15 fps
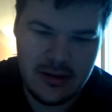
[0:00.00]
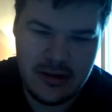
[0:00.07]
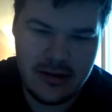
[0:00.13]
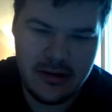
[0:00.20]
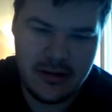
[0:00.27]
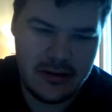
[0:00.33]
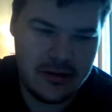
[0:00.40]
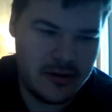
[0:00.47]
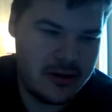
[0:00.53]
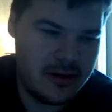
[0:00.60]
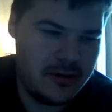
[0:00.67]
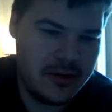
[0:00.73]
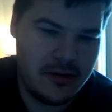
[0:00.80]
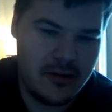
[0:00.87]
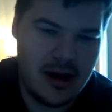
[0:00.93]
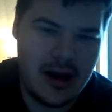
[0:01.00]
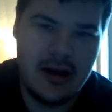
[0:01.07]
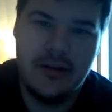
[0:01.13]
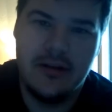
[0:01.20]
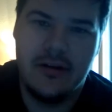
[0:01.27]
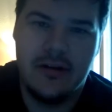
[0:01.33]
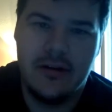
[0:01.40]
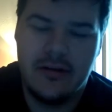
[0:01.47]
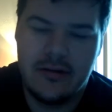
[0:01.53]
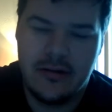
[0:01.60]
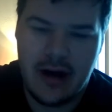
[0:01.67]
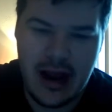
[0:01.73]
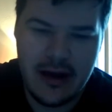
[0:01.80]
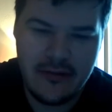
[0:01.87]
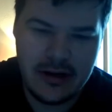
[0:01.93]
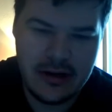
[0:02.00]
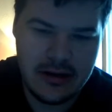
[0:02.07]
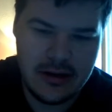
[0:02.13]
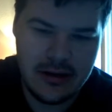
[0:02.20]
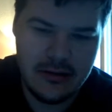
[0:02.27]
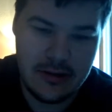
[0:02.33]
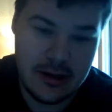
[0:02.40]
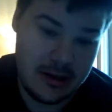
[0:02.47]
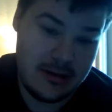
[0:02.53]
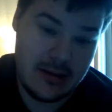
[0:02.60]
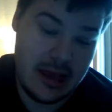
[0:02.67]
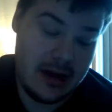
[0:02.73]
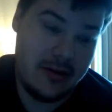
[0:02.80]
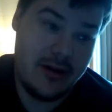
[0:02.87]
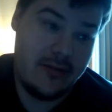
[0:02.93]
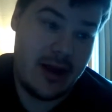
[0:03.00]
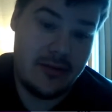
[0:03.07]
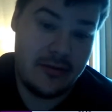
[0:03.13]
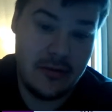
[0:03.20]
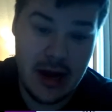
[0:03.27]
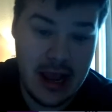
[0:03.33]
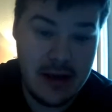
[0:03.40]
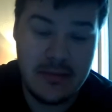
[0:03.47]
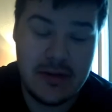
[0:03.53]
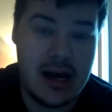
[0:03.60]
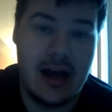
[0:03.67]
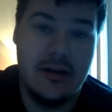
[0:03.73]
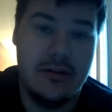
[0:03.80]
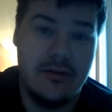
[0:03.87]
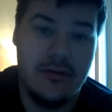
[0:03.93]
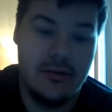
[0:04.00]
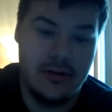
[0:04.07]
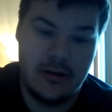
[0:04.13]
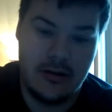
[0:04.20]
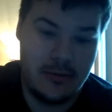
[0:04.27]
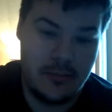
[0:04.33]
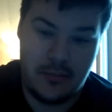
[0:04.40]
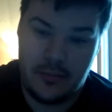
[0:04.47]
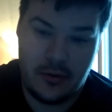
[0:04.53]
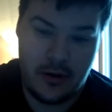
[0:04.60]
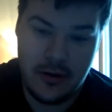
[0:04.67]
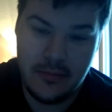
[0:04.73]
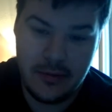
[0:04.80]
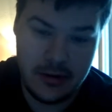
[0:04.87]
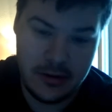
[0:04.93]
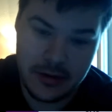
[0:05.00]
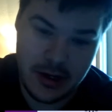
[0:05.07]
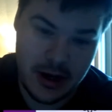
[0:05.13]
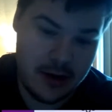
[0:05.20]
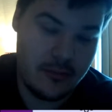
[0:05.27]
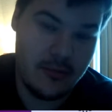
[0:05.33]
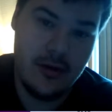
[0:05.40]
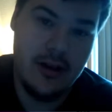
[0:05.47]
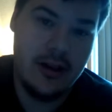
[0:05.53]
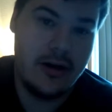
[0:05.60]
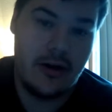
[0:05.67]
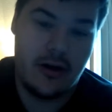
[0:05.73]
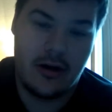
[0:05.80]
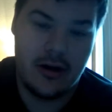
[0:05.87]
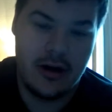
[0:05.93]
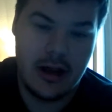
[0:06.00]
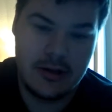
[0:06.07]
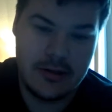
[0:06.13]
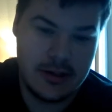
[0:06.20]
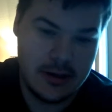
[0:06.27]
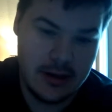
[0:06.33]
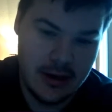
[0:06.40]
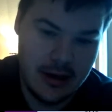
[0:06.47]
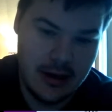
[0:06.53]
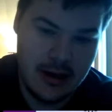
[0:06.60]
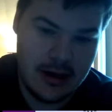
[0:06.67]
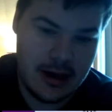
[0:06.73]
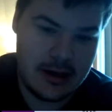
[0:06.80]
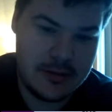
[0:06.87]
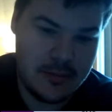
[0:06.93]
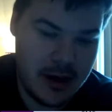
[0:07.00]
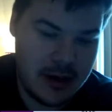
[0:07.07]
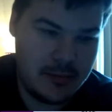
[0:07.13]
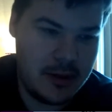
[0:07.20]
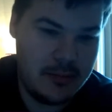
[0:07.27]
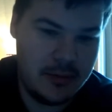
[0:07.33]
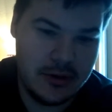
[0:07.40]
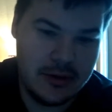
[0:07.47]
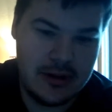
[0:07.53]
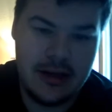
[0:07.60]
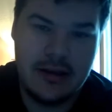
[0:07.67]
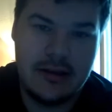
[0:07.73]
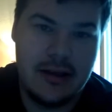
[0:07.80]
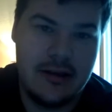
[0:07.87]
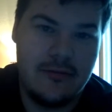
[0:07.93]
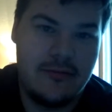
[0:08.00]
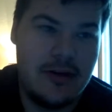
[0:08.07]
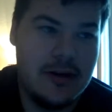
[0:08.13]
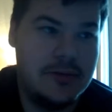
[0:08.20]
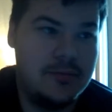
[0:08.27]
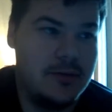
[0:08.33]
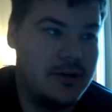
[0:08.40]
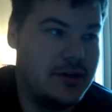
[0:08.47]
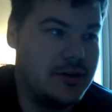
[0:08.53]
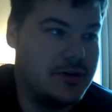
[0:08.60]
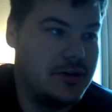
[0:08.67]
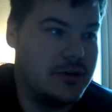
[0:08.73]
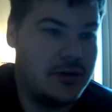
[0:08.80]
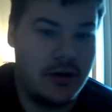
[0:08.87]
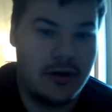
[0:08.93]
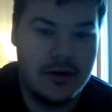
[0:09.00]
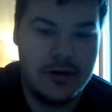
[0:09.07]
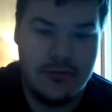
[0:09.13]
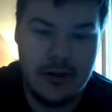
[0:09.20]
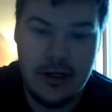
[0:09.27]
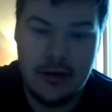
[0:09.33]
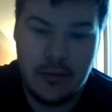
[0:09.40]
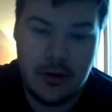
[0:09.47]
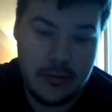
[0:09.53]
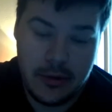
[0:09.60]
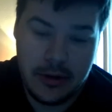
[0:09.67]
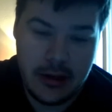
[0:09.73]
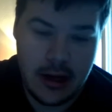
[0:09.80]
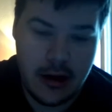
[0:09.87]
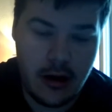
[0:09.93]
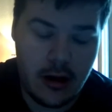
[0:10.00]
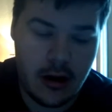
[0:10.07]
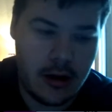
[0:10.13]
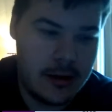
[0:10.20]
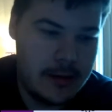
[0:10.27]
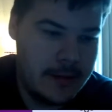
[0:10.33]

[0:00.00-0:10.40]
they're going around, they're having to deal, they don't even have their name tied to it. They're trying really hard not to make people think that Facebook is in charge of Libra, but they are.